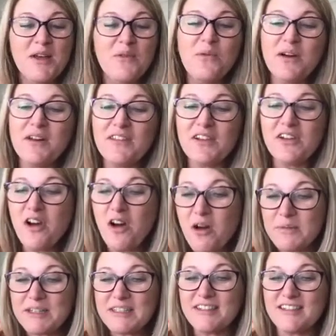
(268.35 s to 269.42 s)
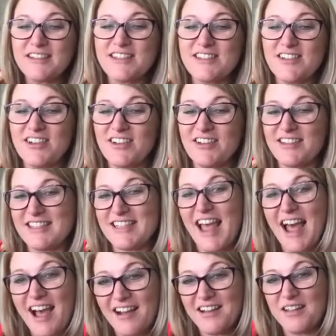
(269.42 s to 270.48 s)
What are the common concerns
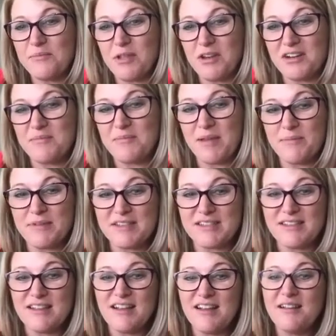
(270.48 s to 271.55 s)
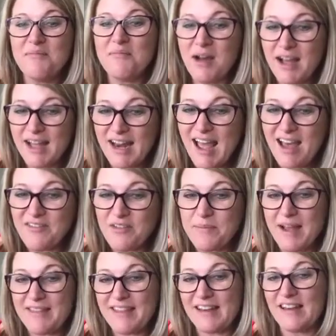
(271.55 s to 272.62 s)
our community members might have
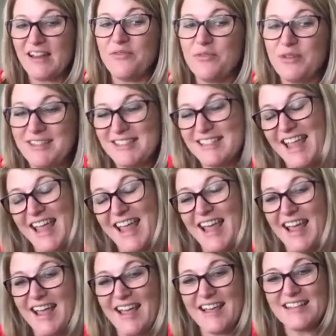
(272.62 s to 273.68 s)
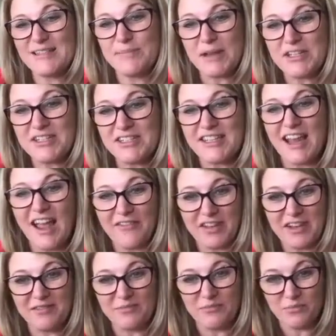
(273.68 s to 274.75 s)
about their loved ones' care, especially
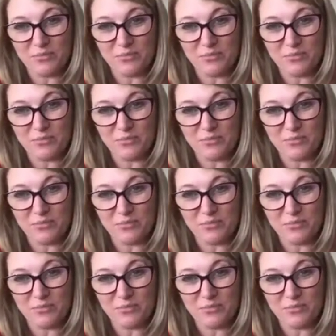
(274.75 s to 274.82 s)
having